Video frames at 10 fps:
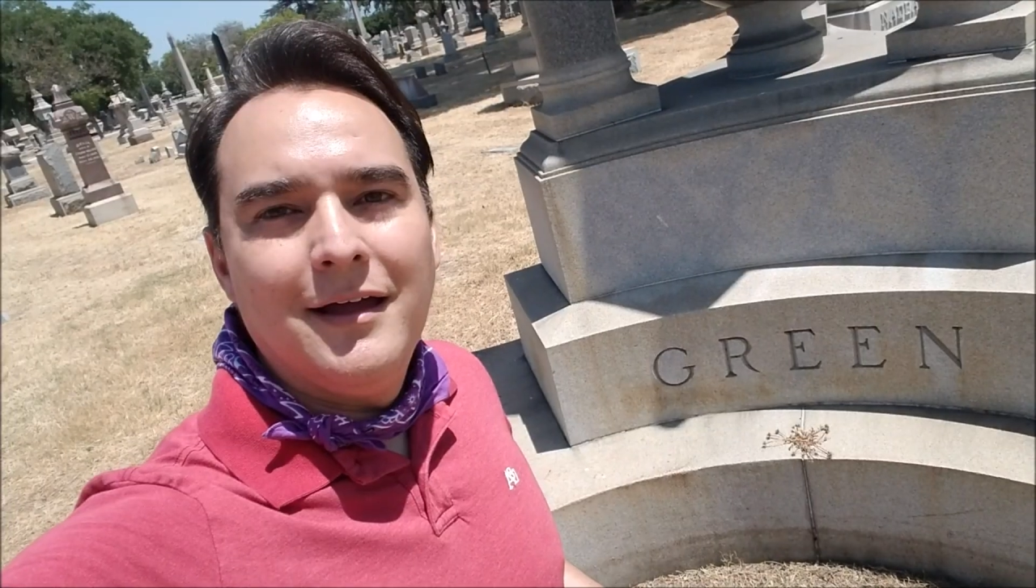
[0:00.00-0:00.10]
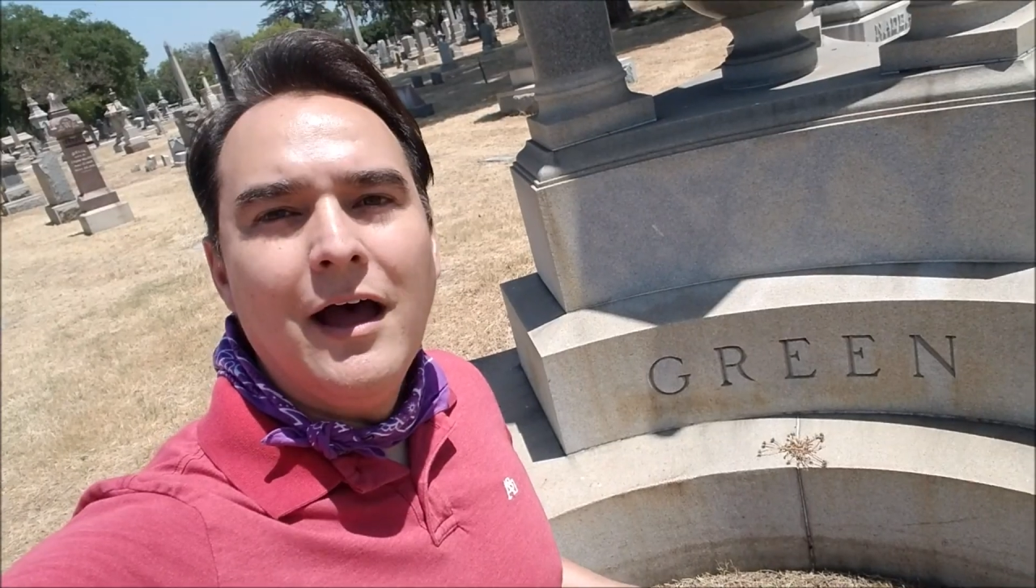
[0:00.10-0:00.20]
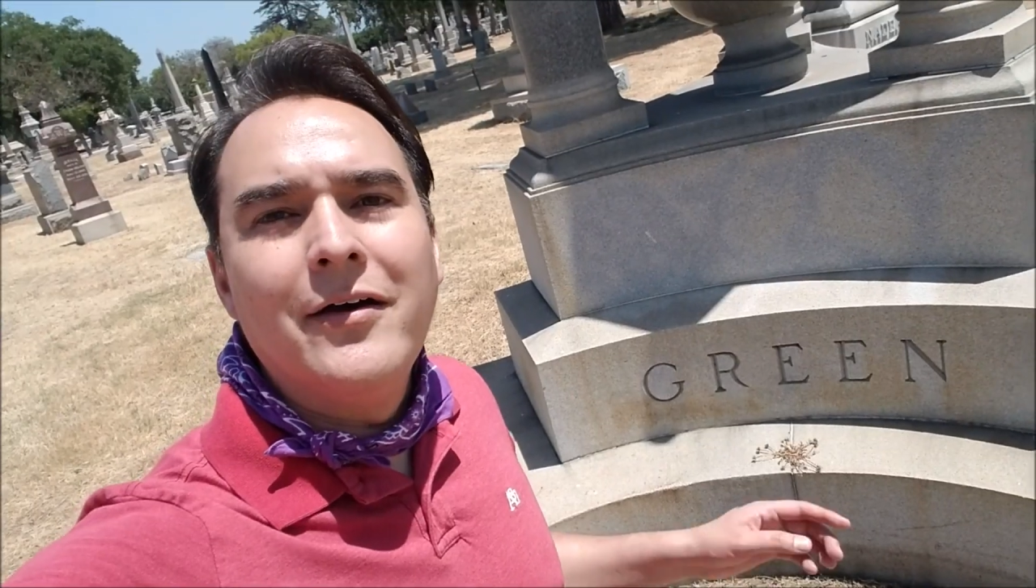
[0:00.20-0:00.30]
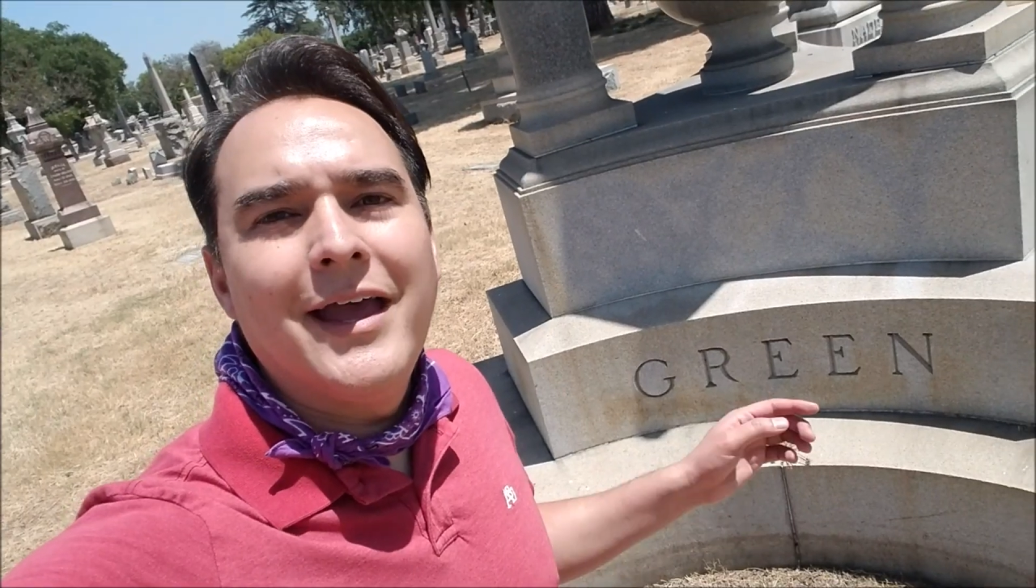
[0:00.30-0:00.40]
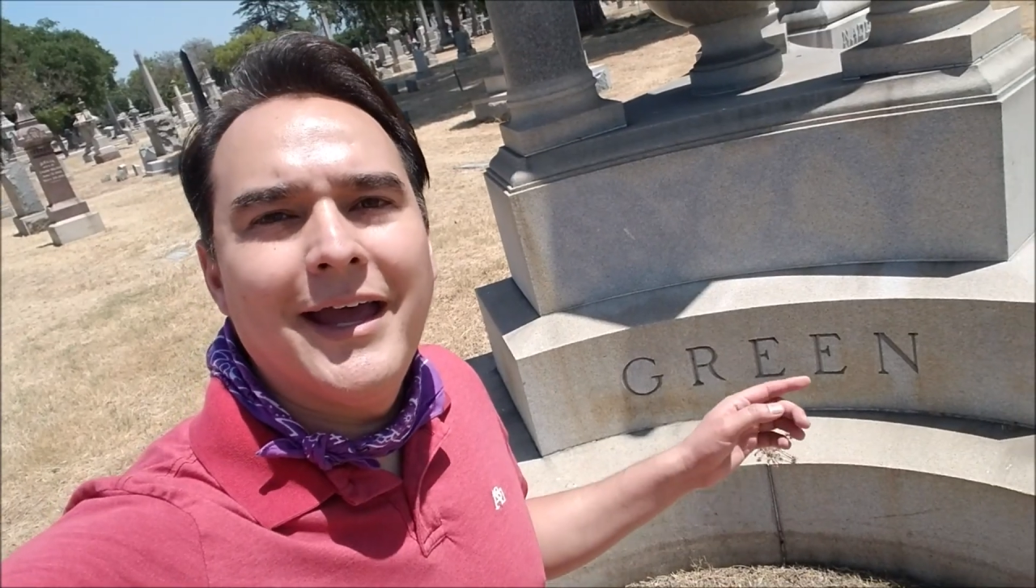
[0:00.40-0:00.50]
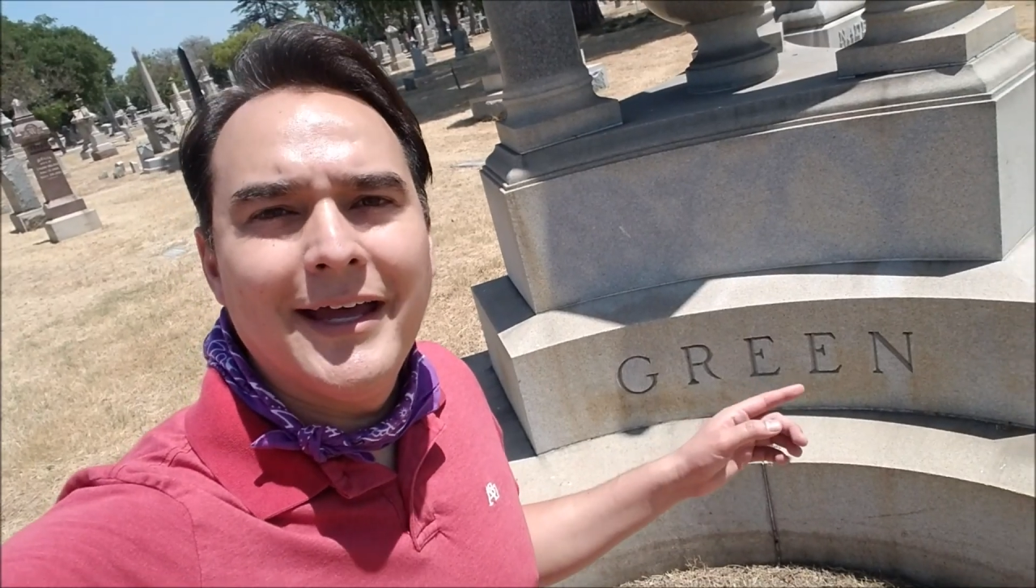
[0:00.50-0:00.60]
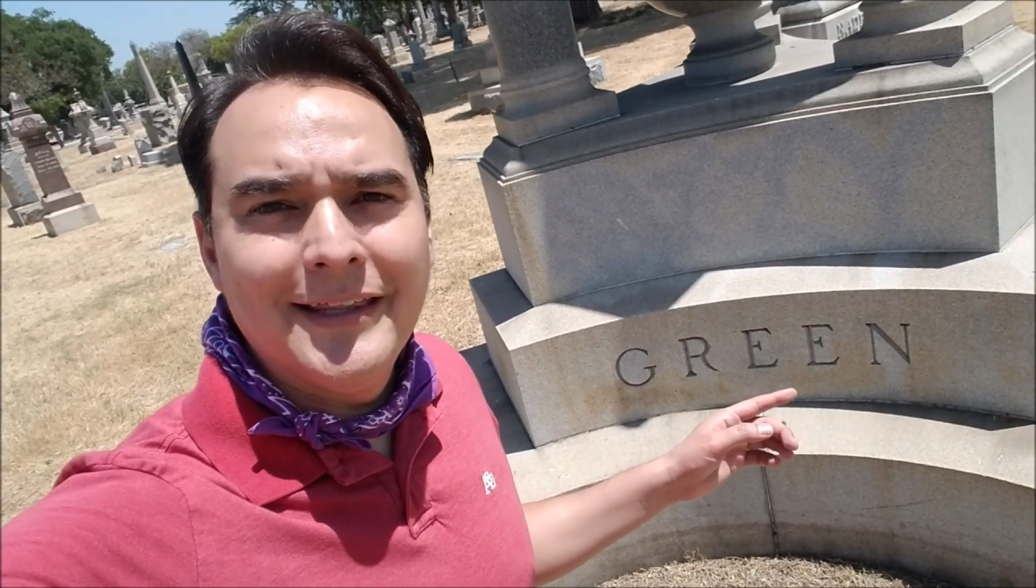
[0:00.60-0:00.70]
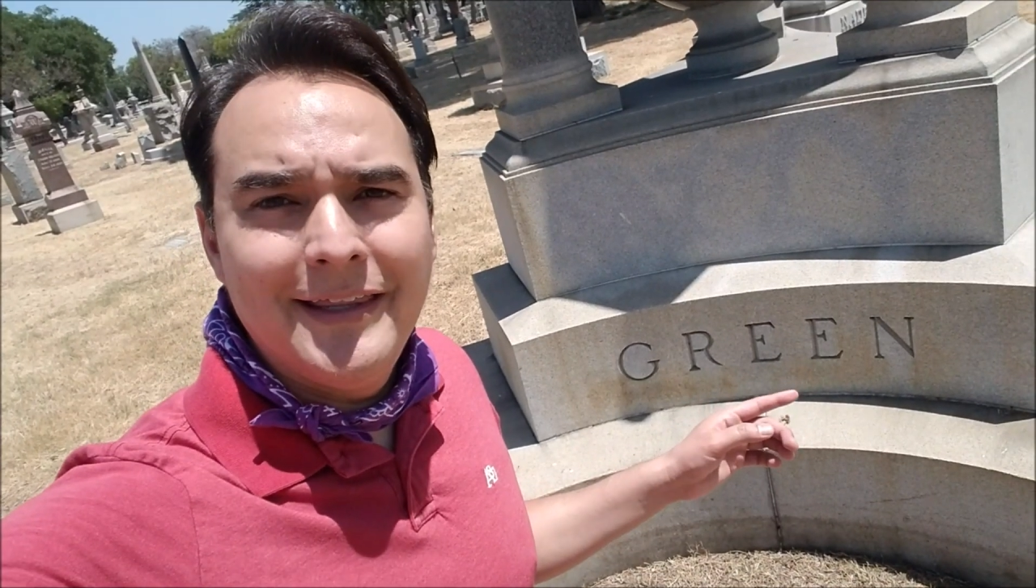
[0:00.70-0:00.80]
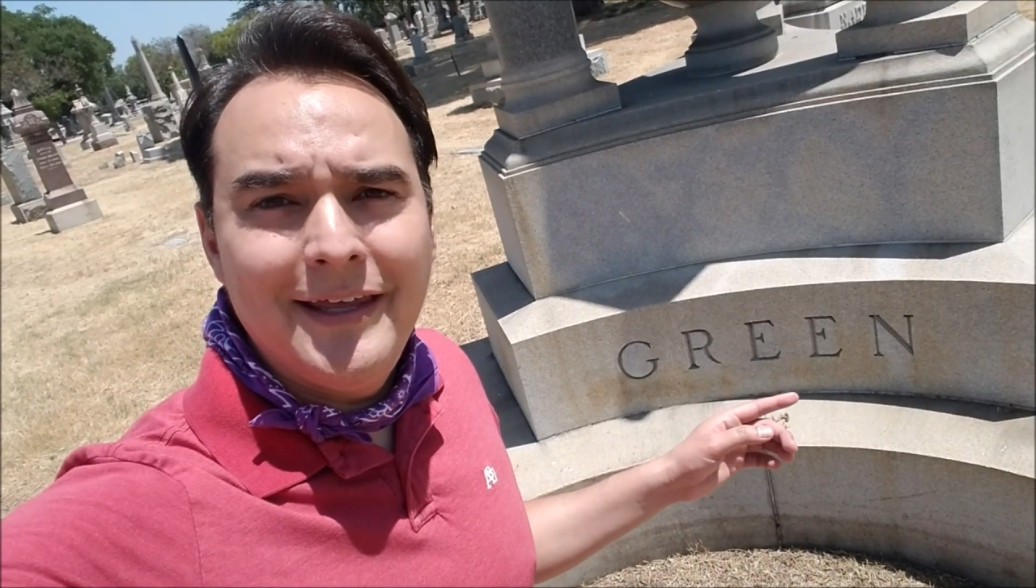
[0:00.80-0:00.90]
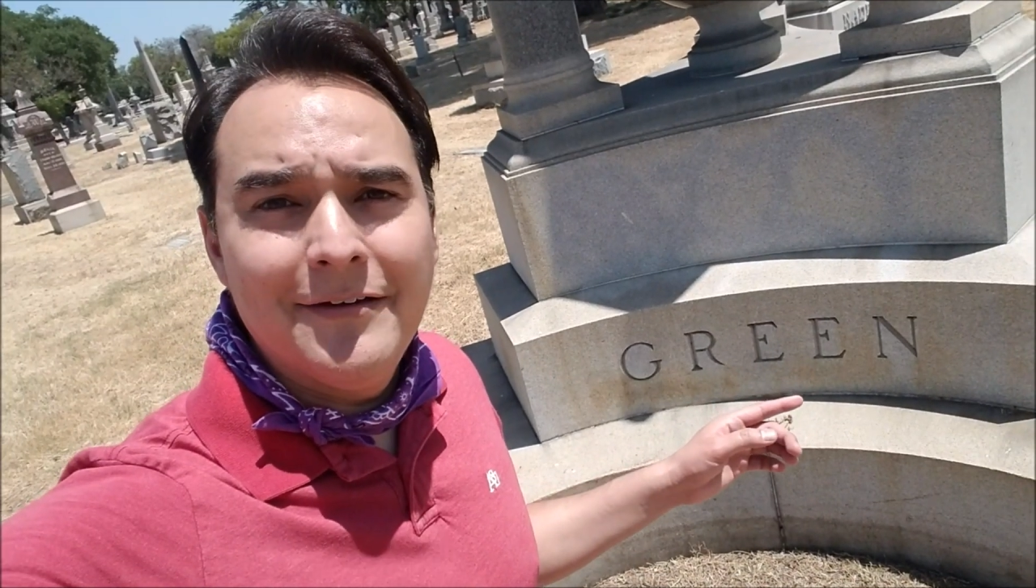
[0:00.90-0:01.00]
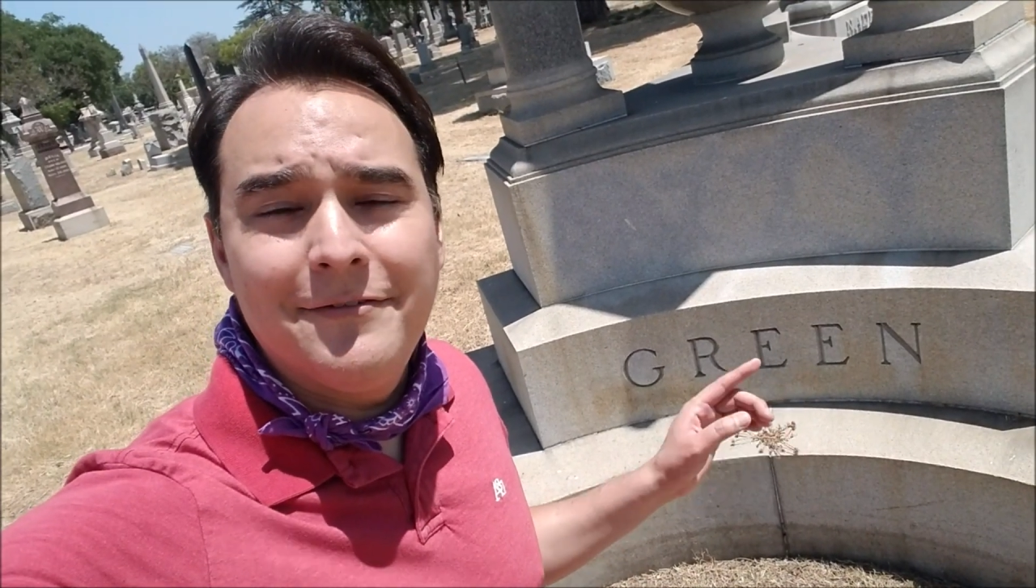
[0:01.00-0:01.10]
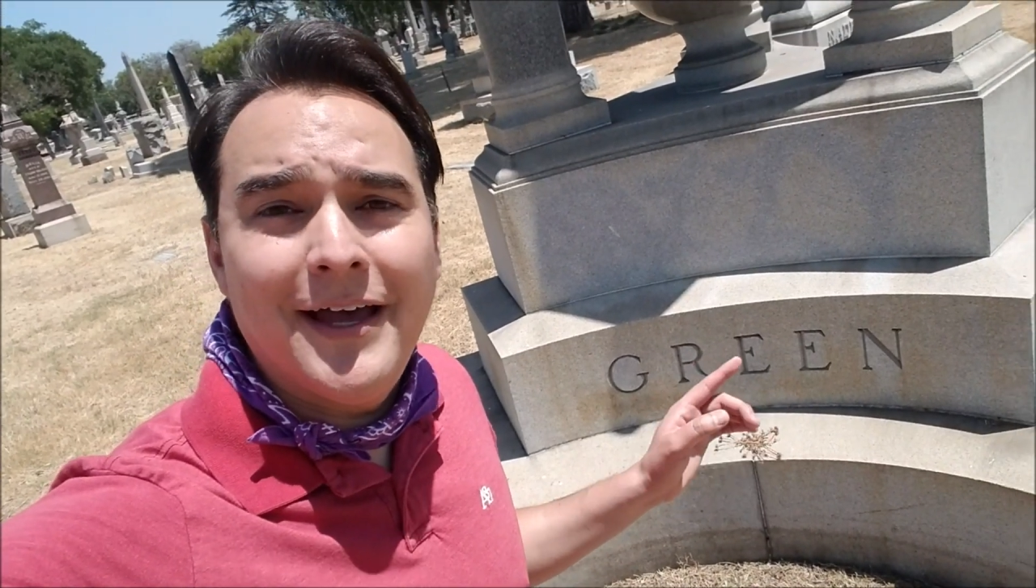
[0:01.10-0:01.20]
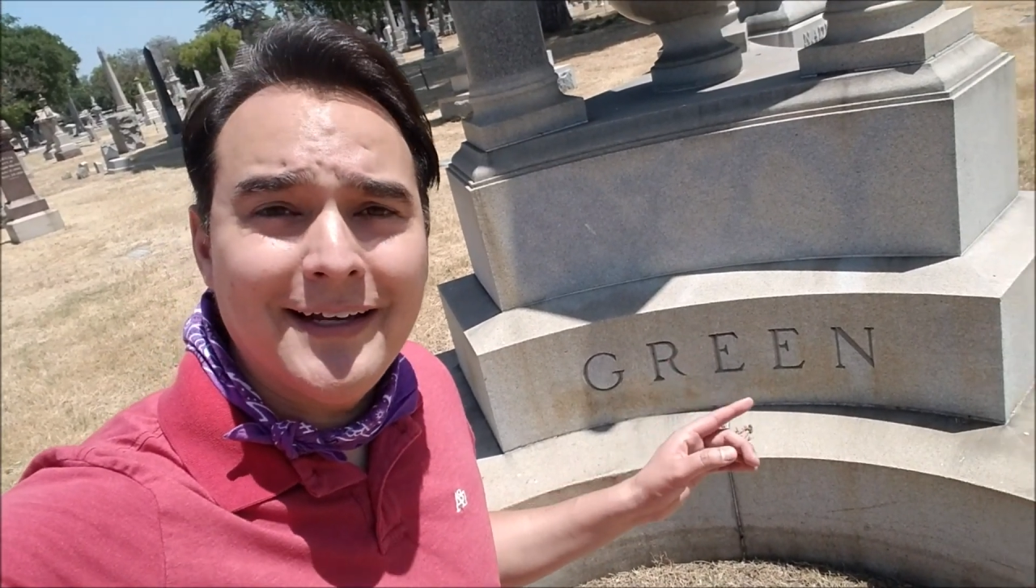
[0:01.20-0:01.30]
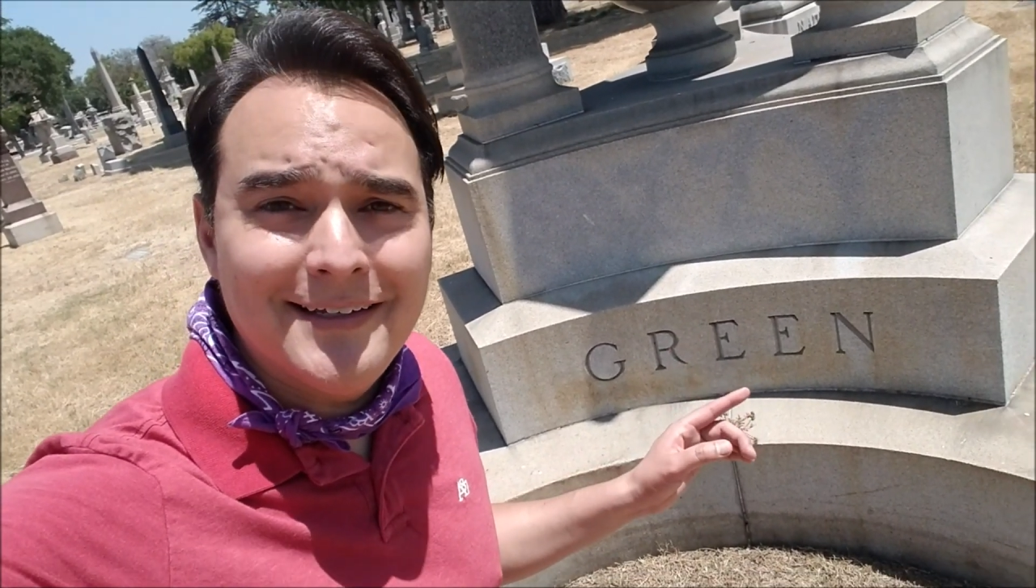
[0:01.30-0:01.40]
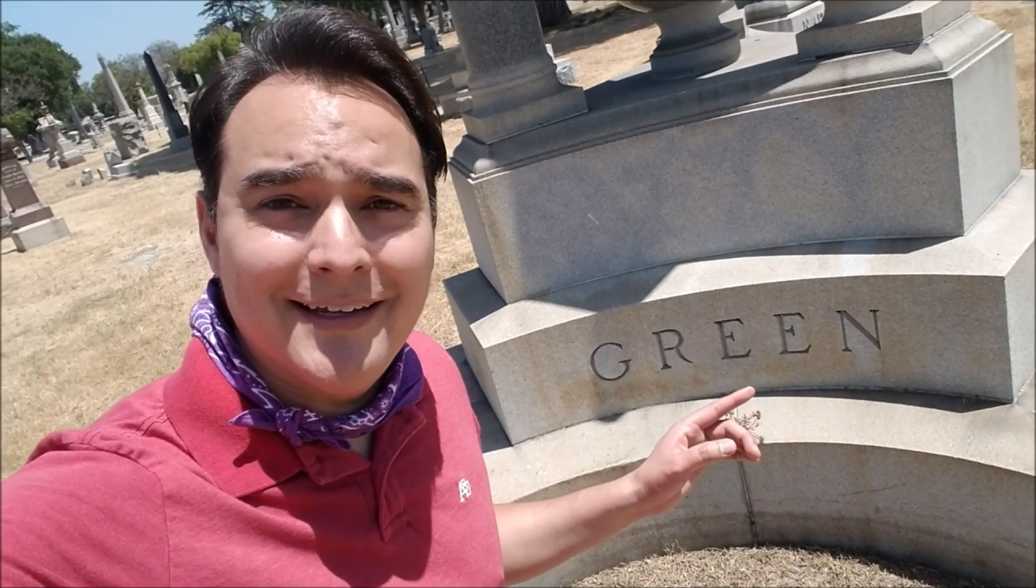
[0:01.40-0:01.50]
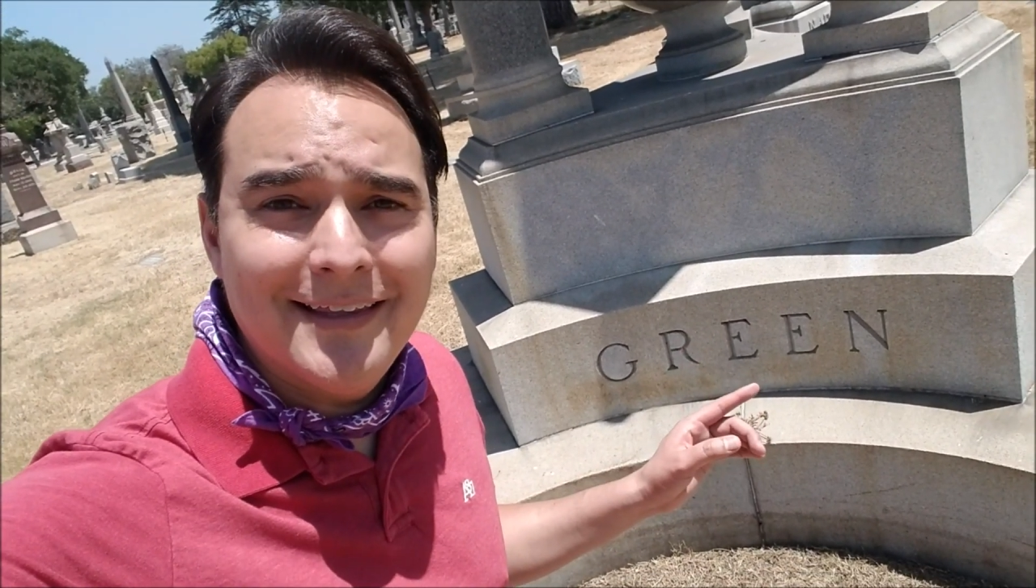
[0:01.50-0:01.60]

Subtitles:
Okay, and the fact